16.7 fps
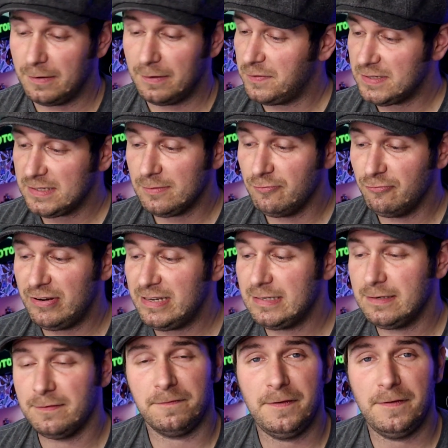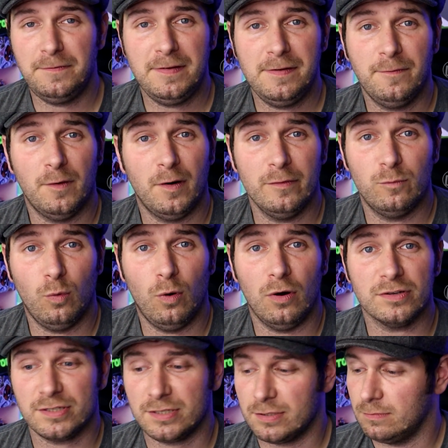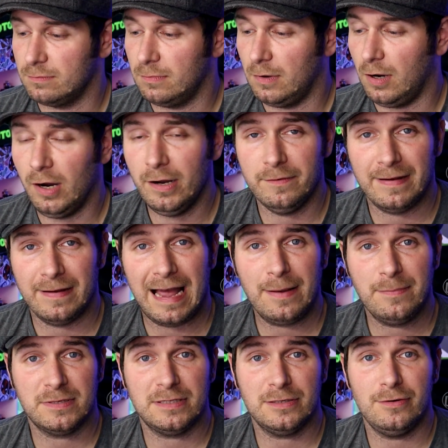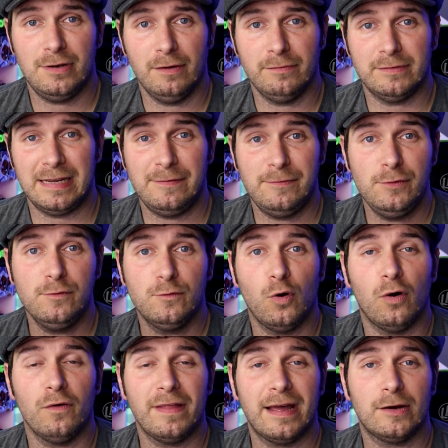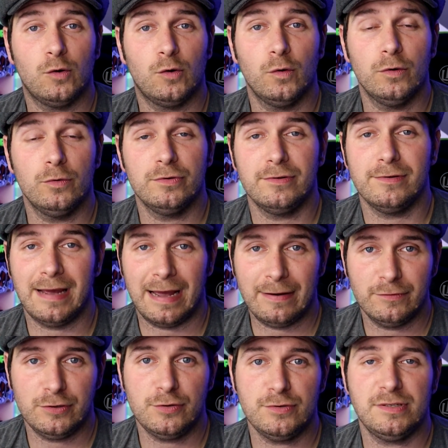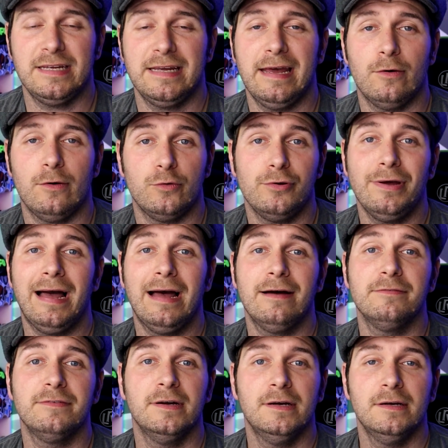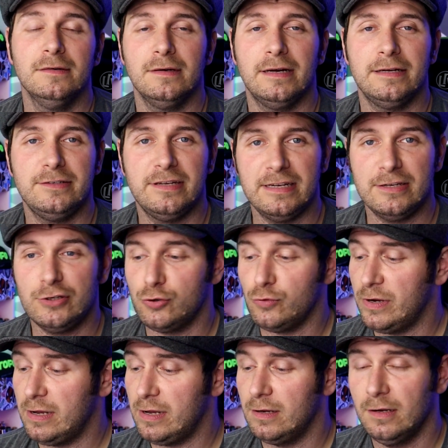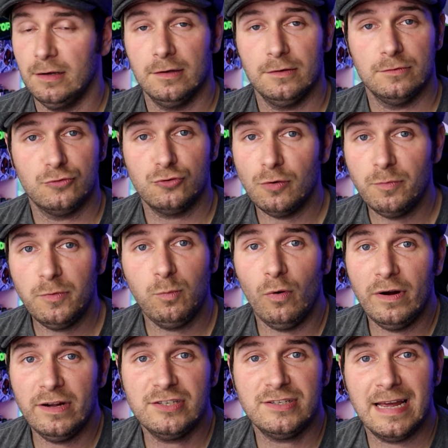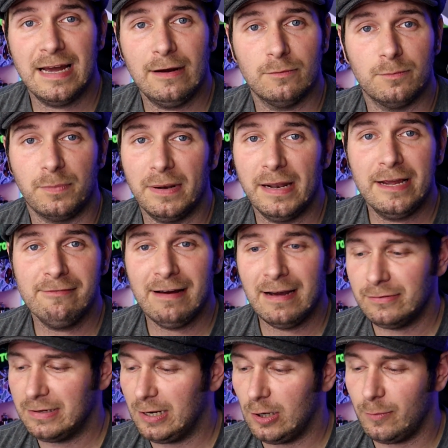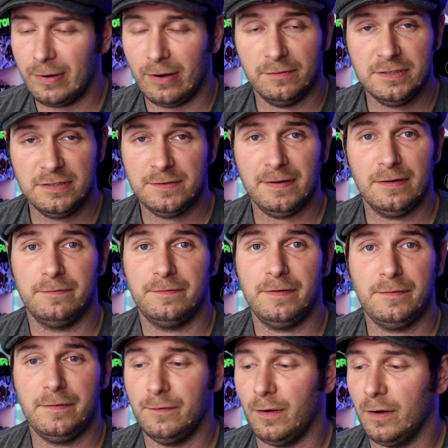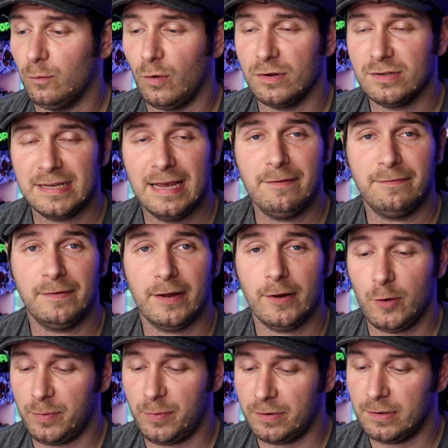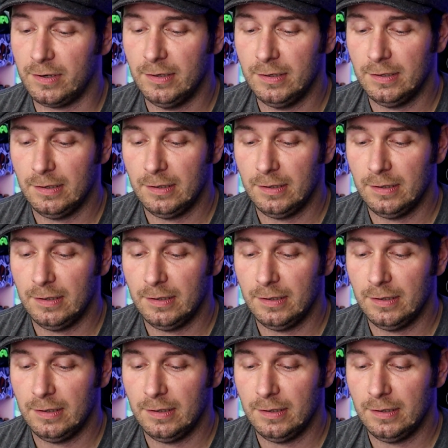for some reason, at 55 watts, I've absolutely loved it. If you've got that coil and you haven't used it yet, or you have and you didn't enjoy it, drop the wattage down, play around a little bit. I've just found 55 watts, airflow open,